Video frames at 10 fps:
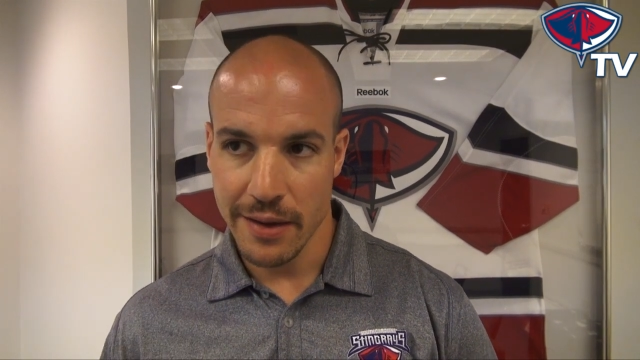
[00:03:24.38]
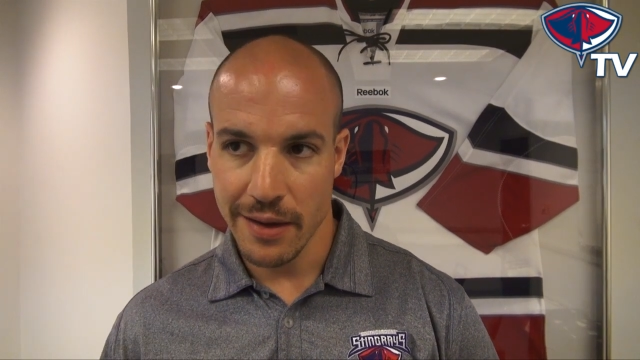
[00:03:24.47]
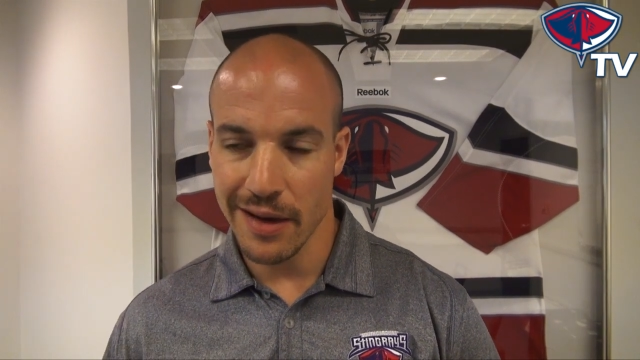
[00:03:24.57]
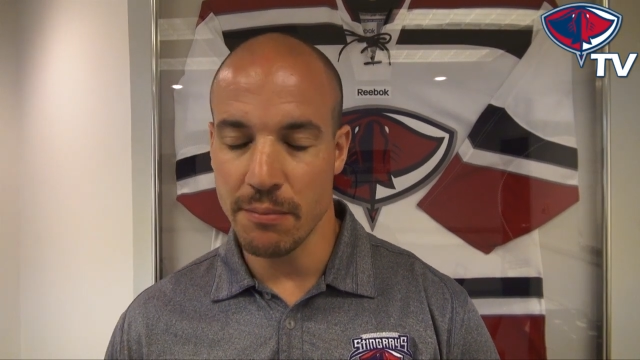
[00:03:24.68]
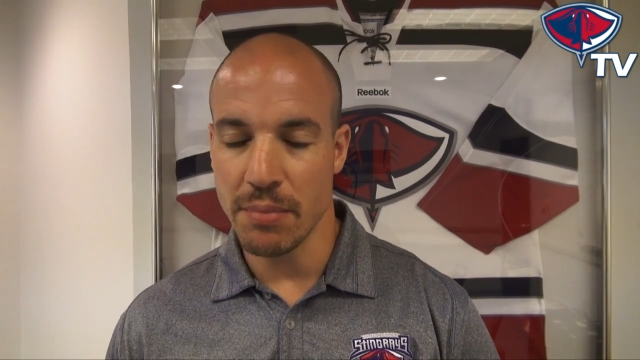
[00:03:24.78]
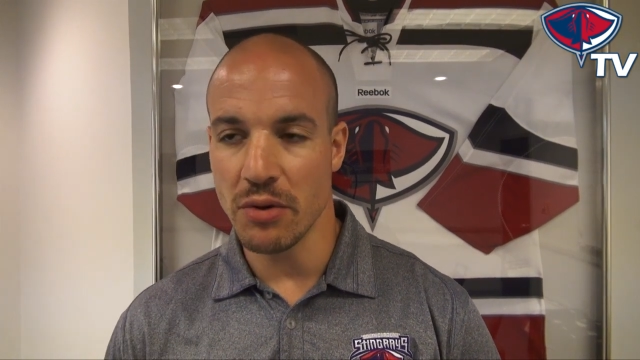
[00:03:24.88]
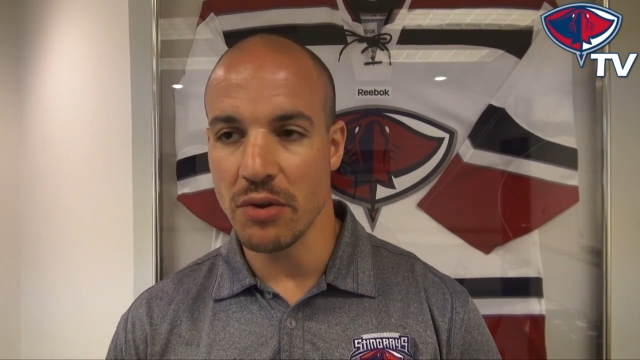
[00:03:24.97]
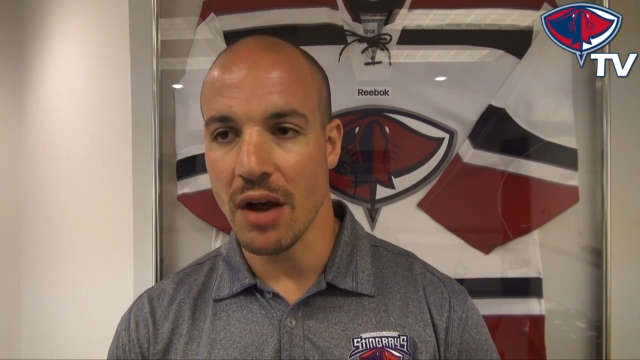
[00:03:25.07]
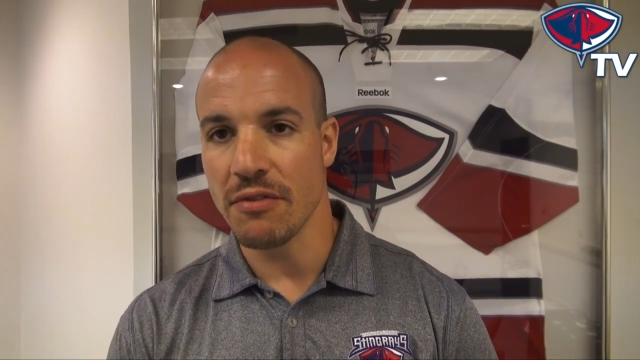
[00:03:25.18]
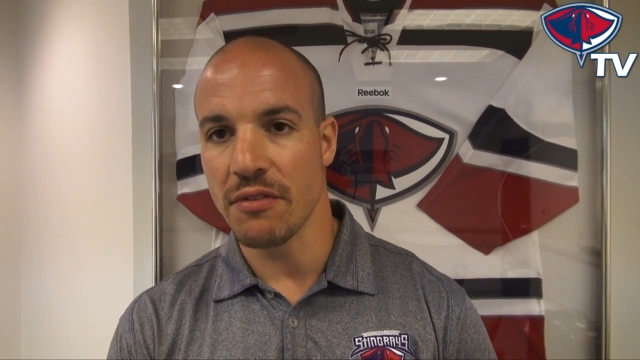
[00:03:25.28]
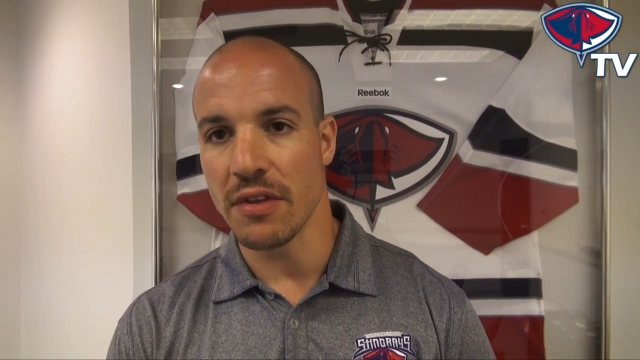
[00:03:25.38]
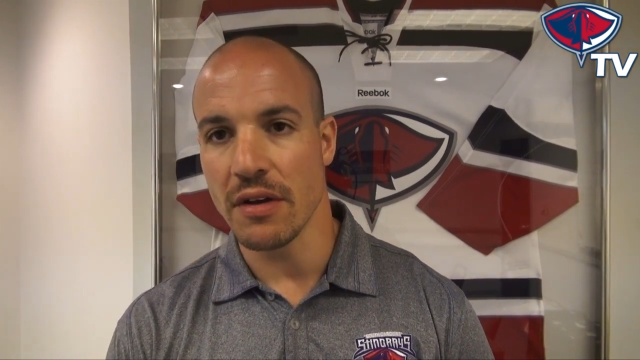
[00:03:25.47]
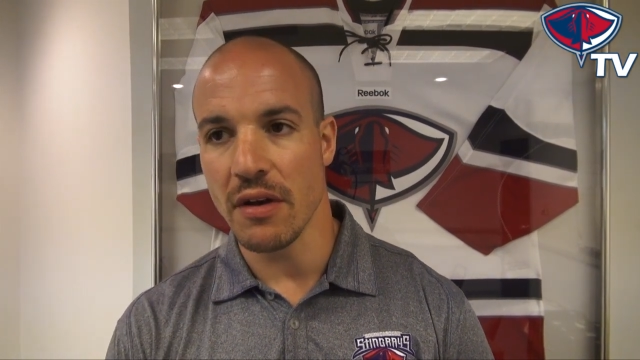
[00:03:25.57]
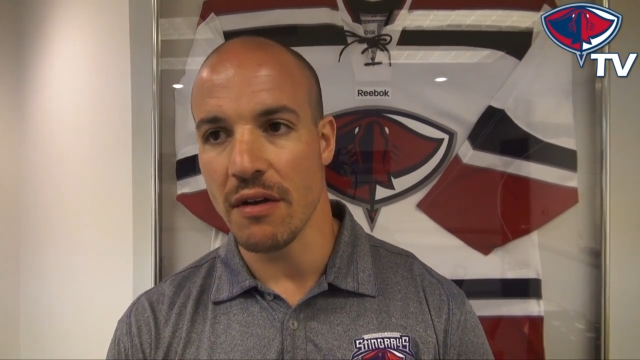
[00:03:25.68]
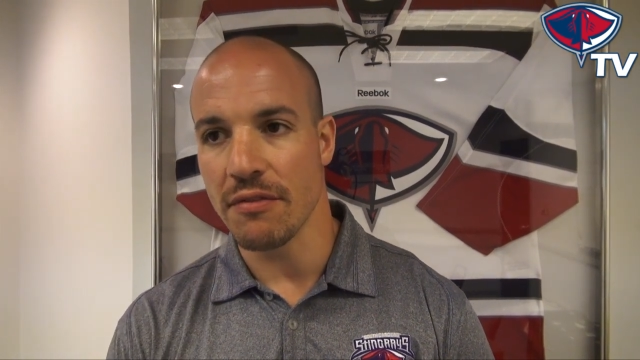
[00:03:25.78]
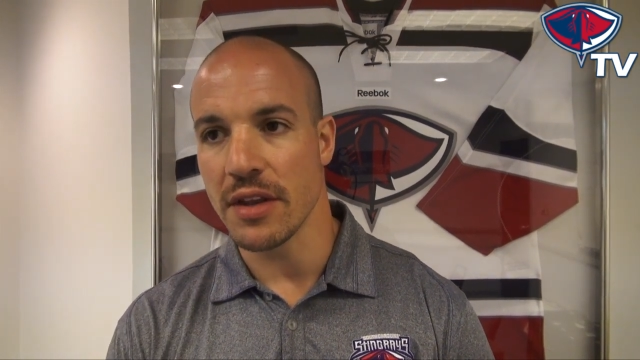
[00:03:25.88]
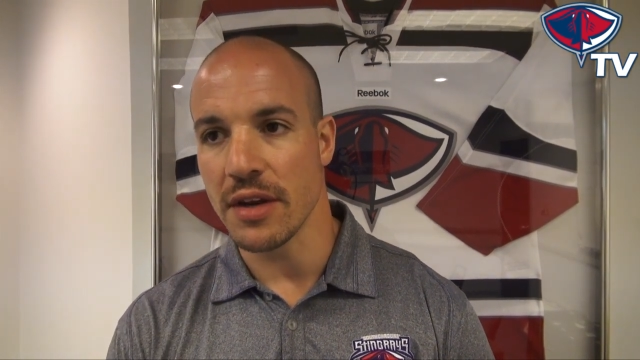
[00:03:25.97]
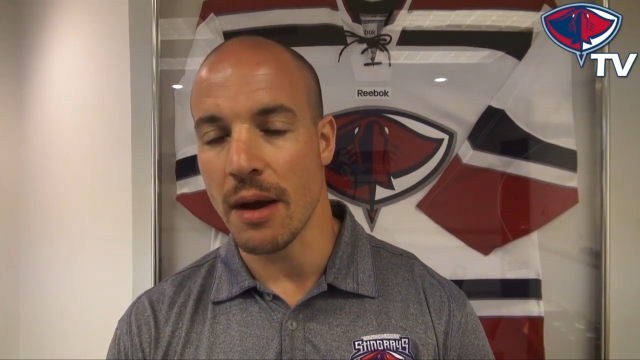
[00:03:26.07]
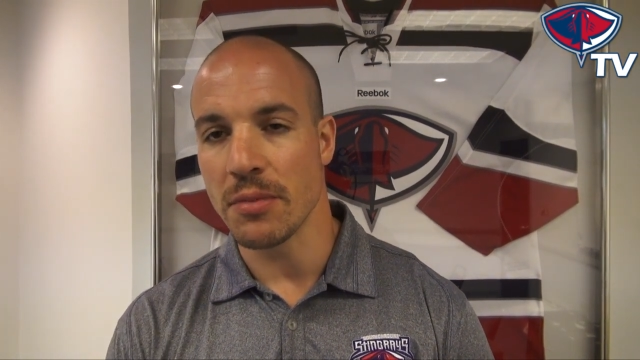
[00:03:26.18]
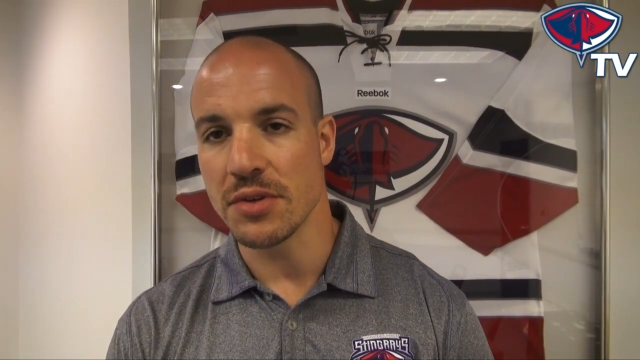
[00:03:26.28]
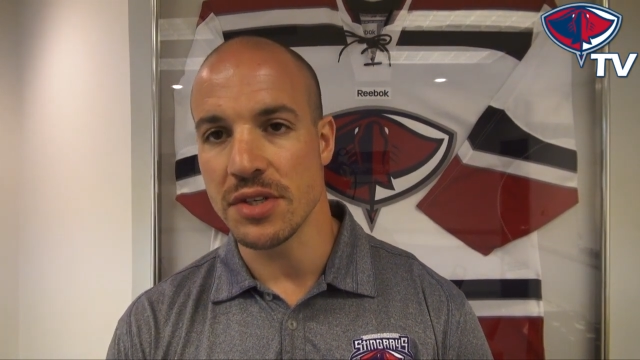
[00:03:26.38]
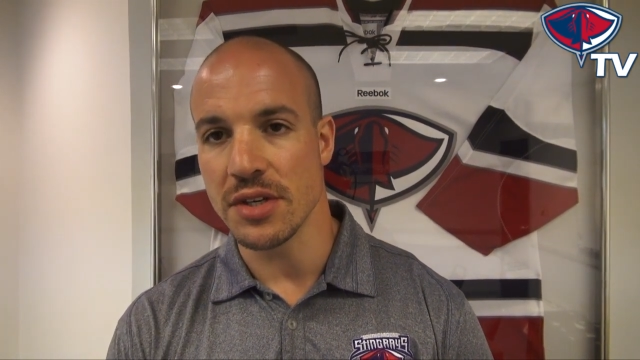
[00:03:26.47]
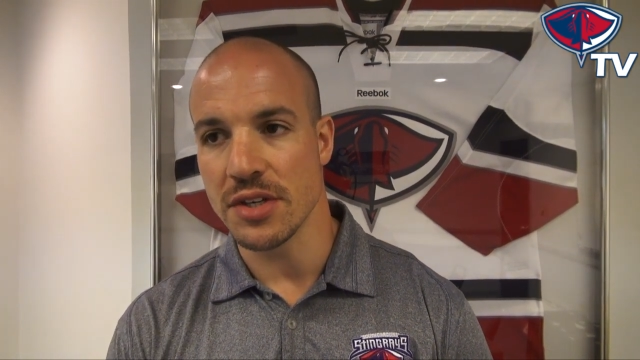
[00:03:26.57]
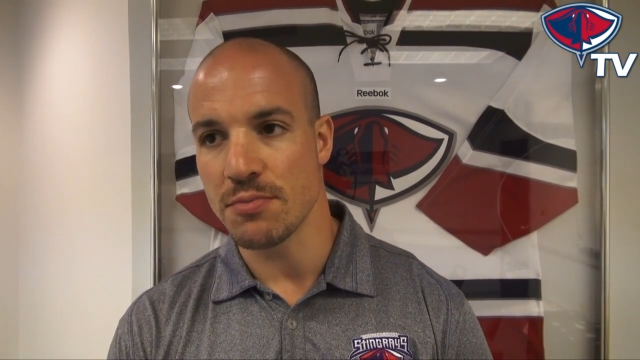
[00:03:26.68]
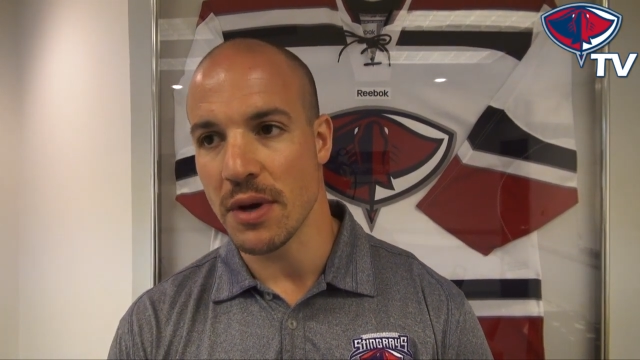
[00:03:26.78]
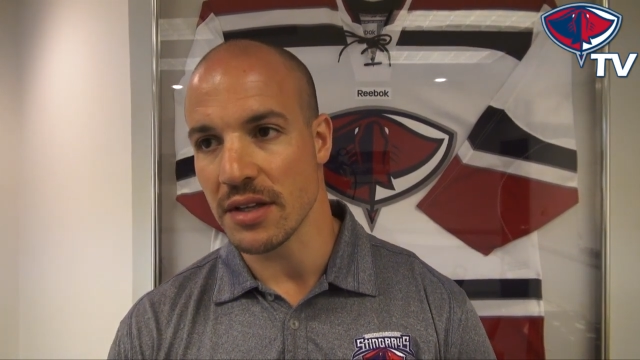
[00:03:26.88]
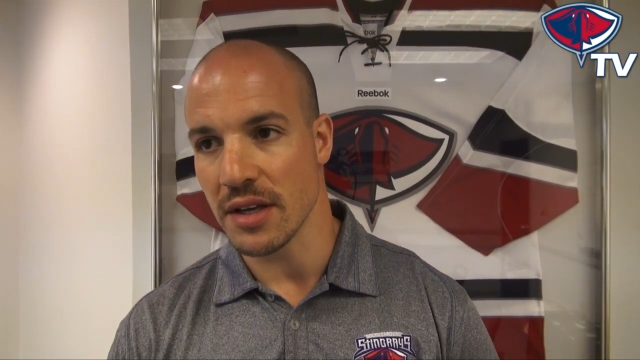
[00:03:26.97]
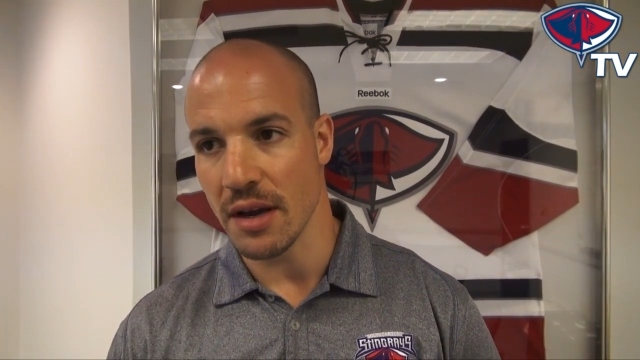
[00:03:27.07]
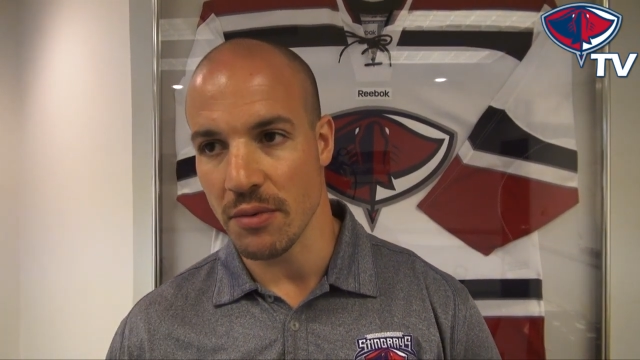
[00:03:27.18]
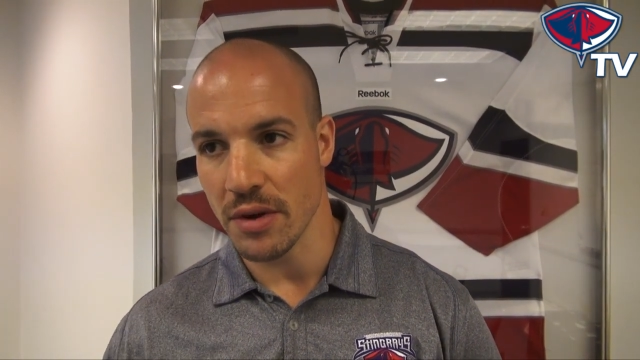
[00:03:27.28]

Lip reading: kind of build off of the numbers that you expect to get,